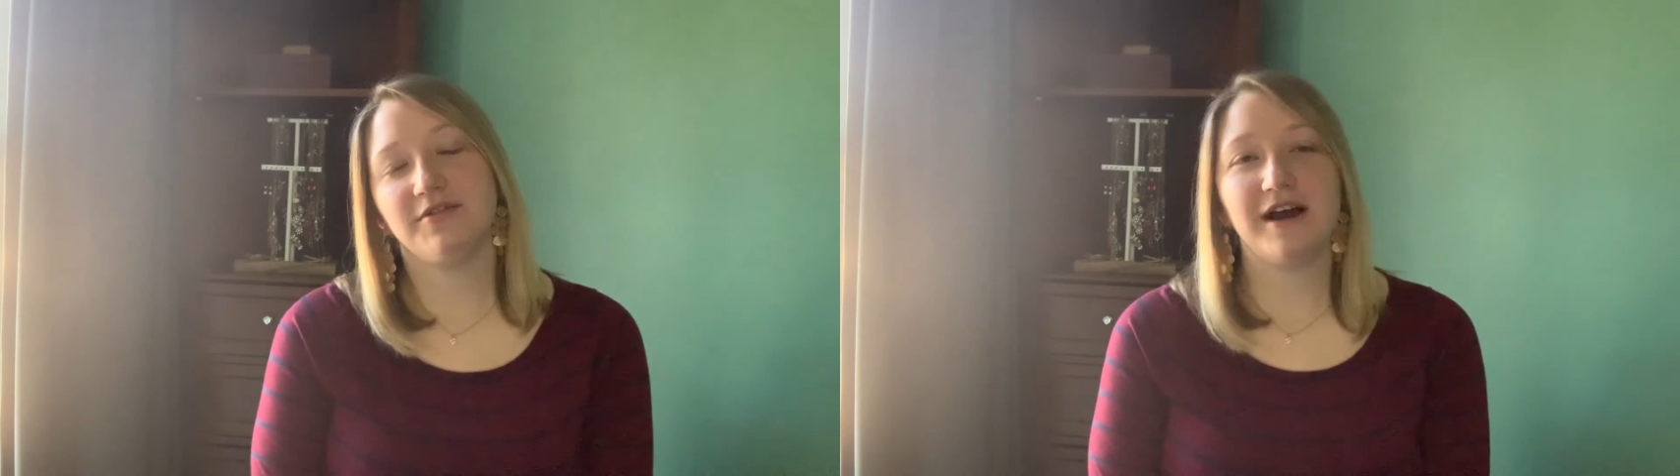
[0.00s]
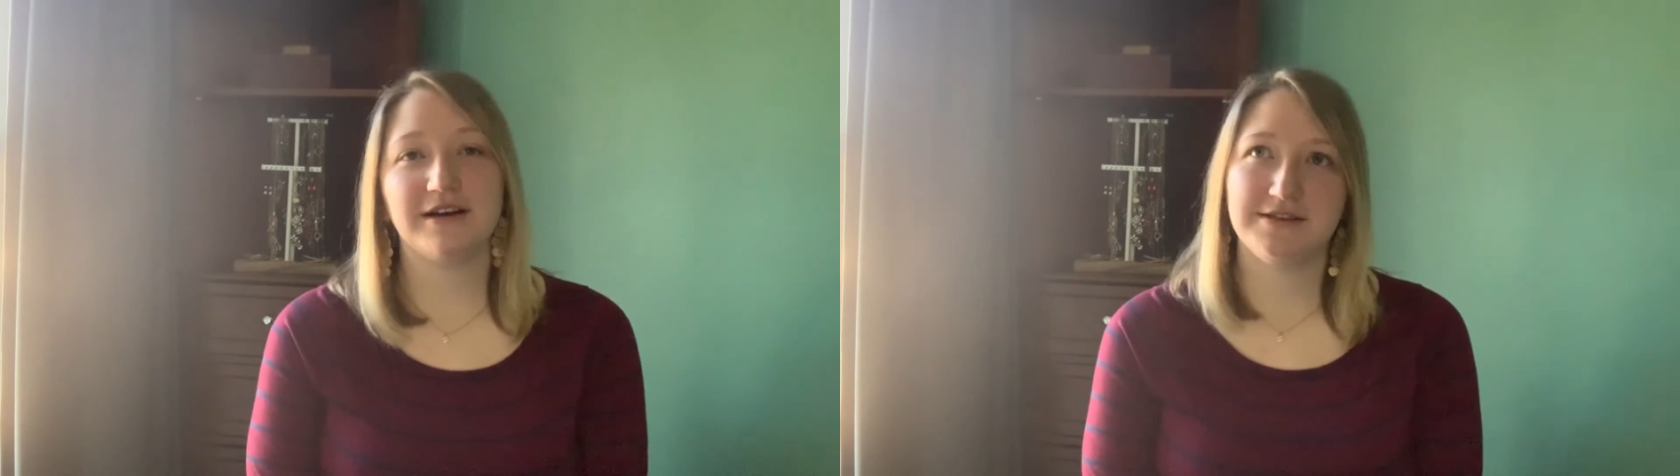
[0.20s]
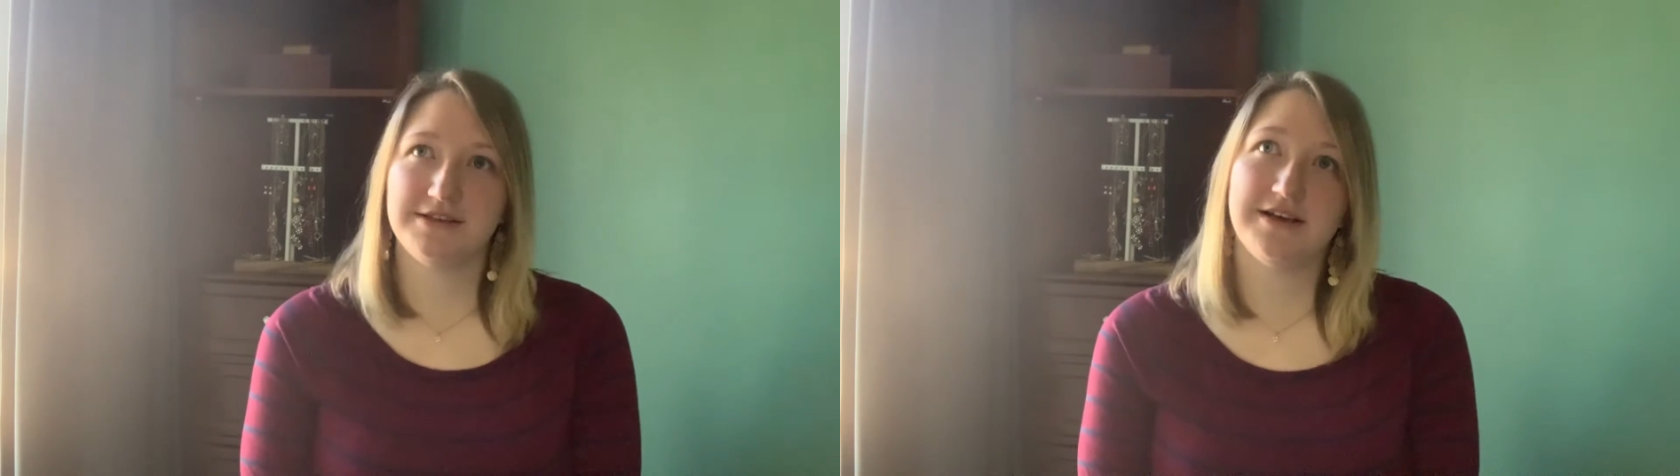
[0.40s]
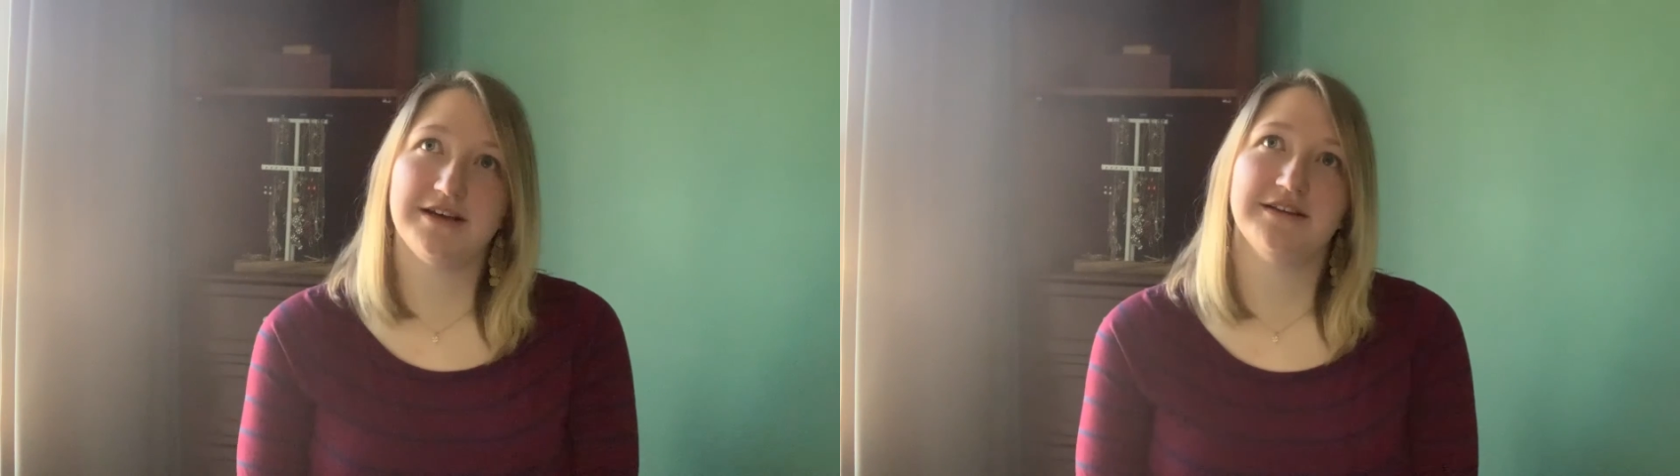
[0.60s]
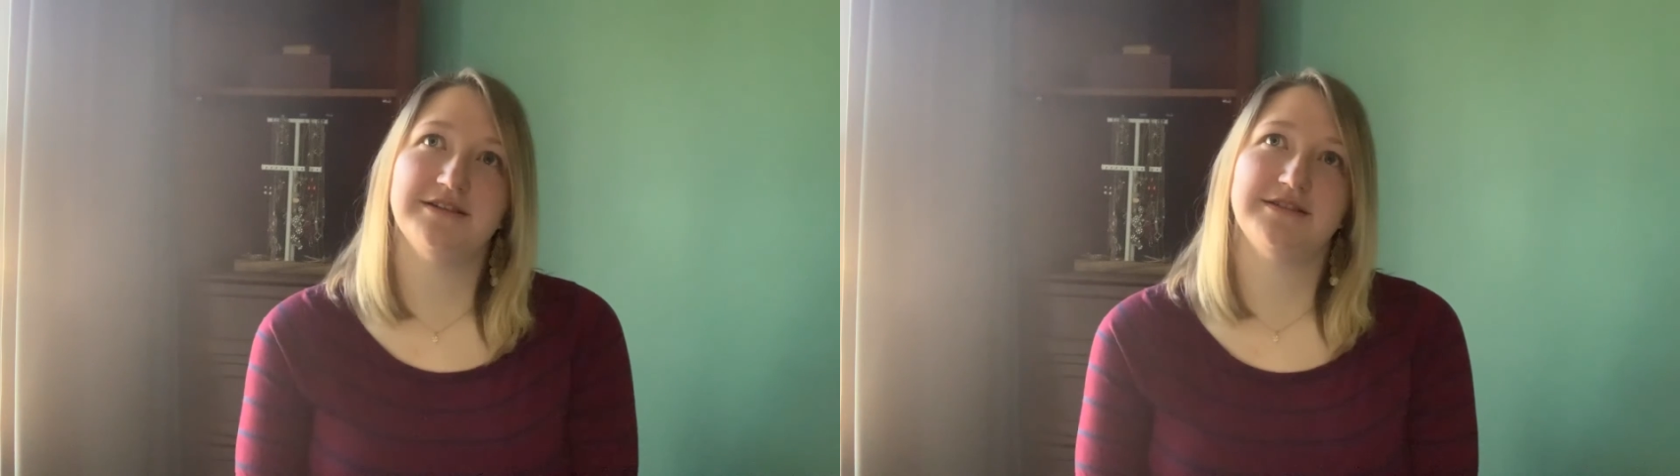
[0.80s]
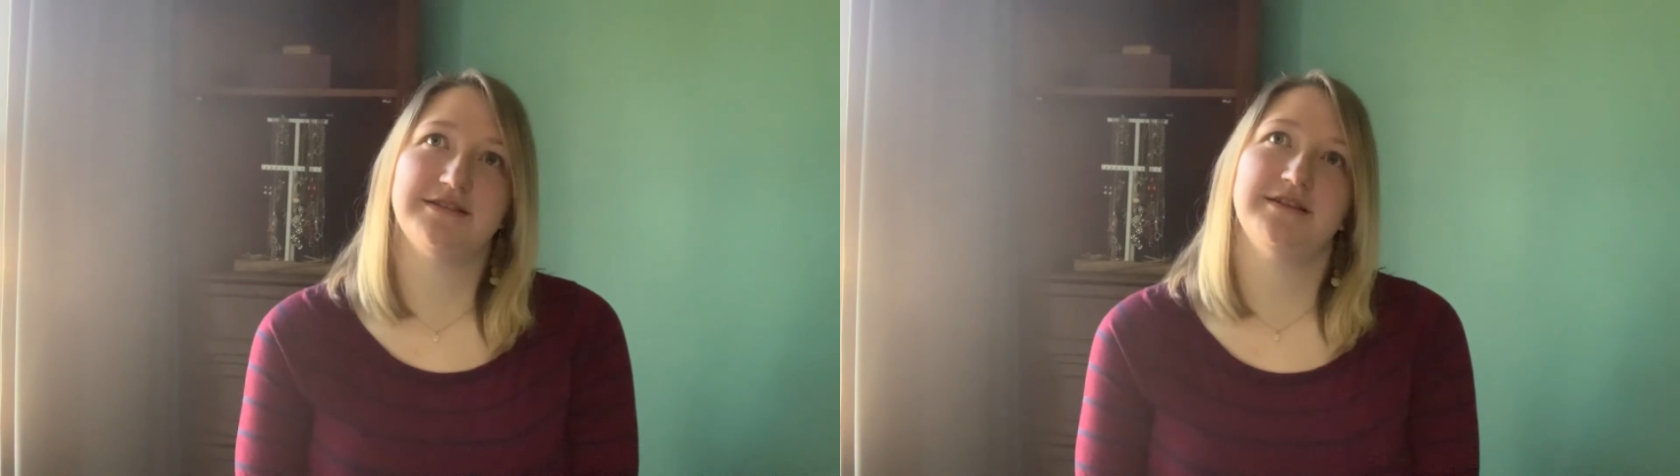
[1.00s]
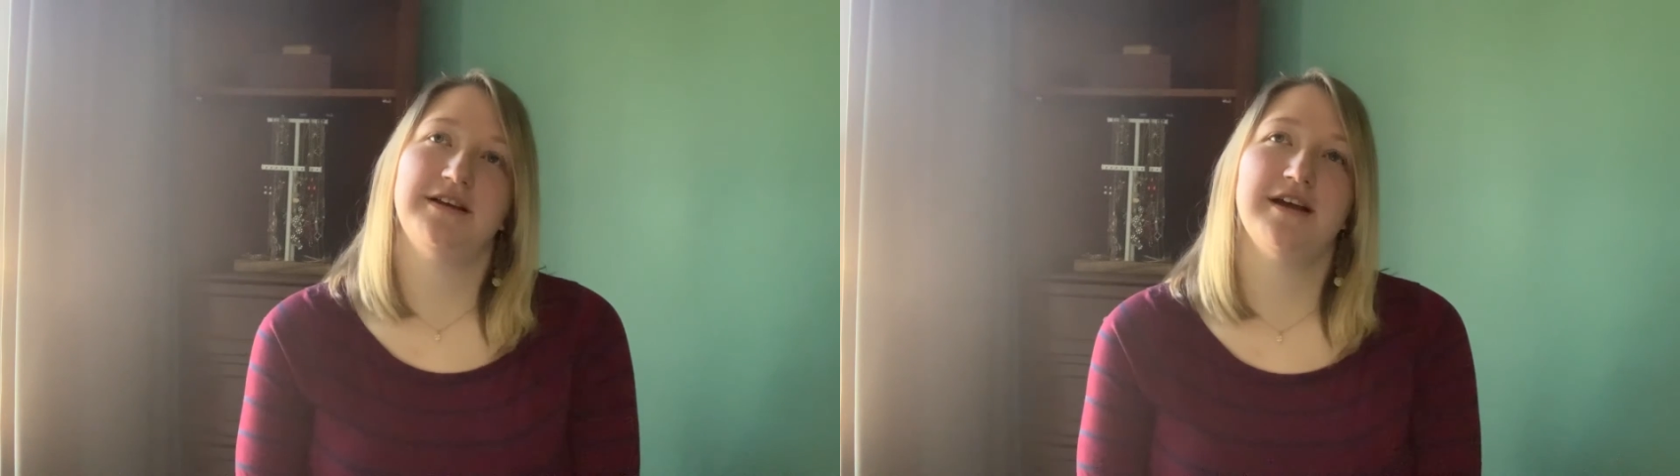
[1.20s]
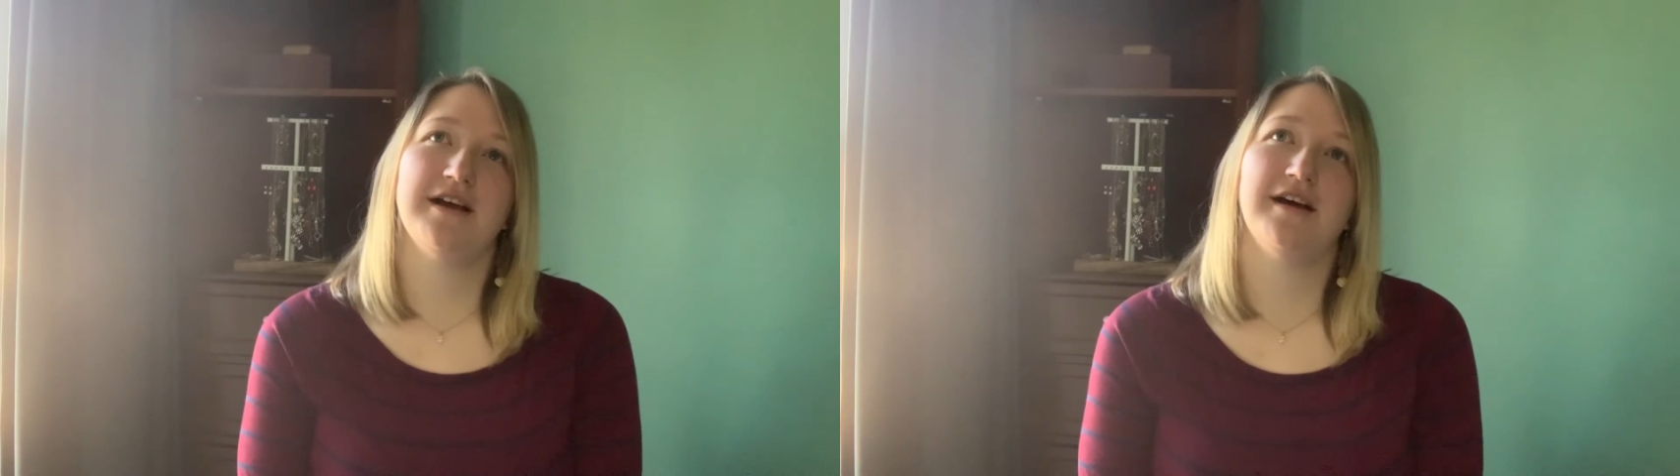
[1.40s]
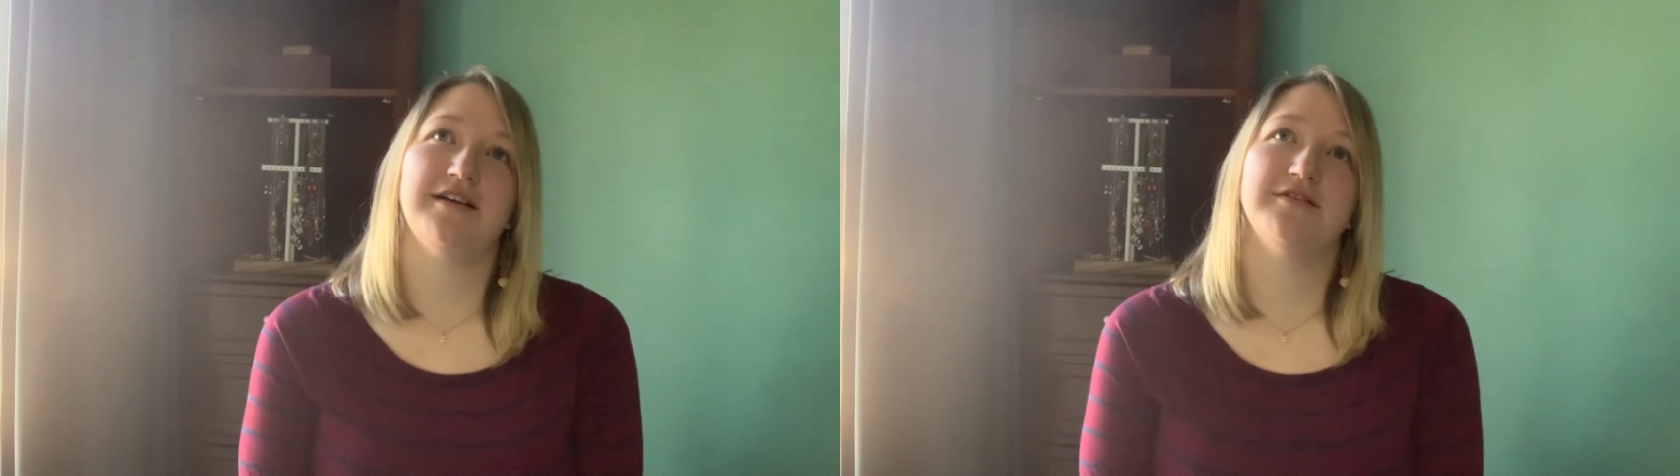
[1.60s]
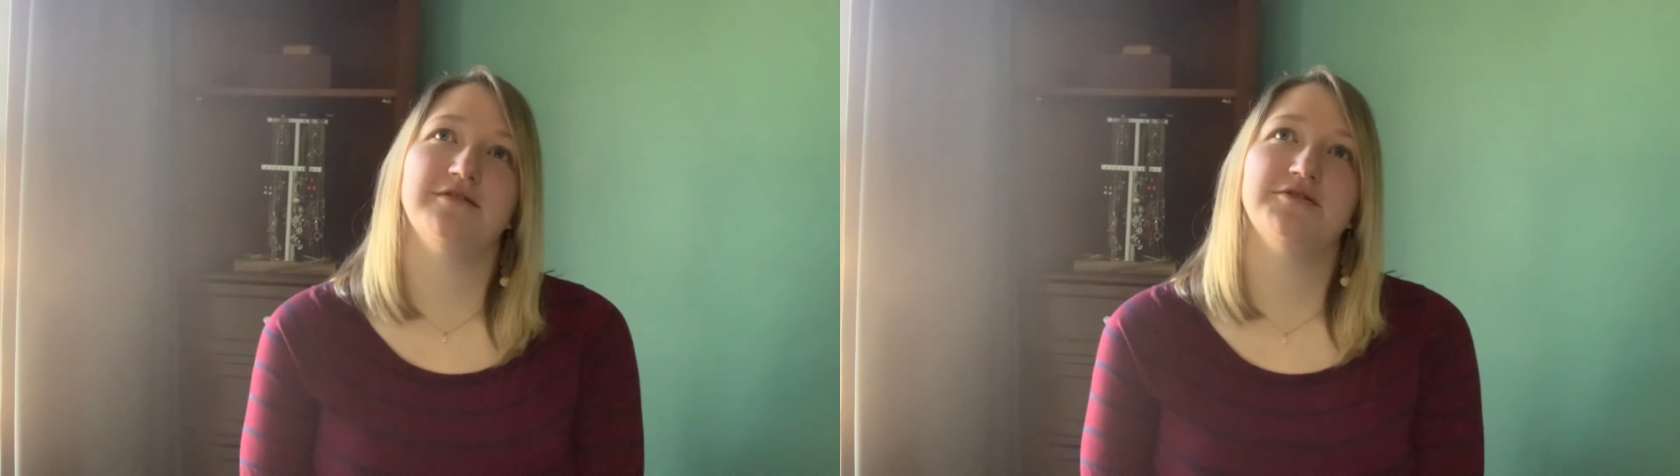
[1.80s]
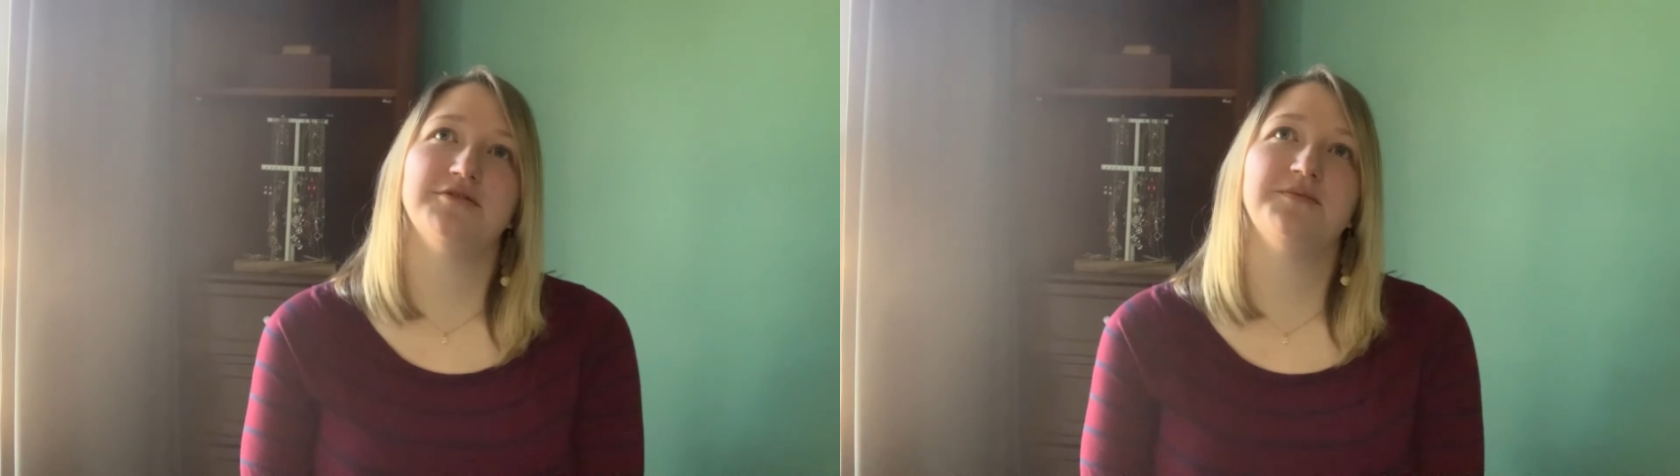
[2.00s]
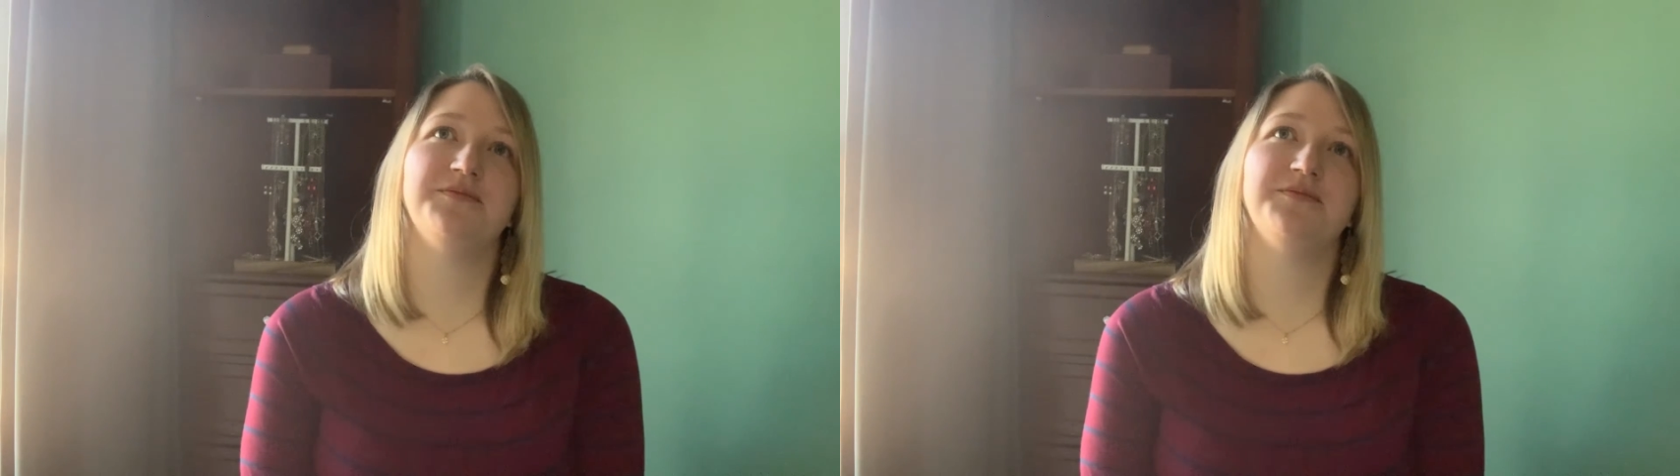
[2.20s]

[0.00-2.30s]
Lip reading: flax seeds and